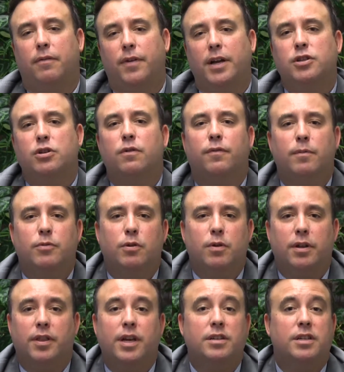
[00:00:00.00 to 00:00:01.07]
prevents you from
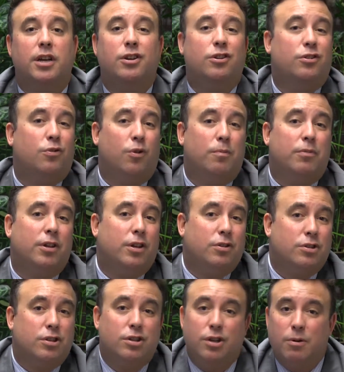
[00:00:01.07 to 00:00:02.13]
doing things that you normally
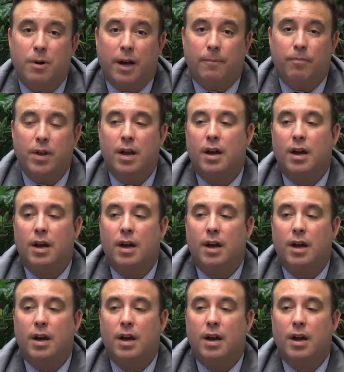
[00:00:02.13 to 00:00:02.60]
used to doing,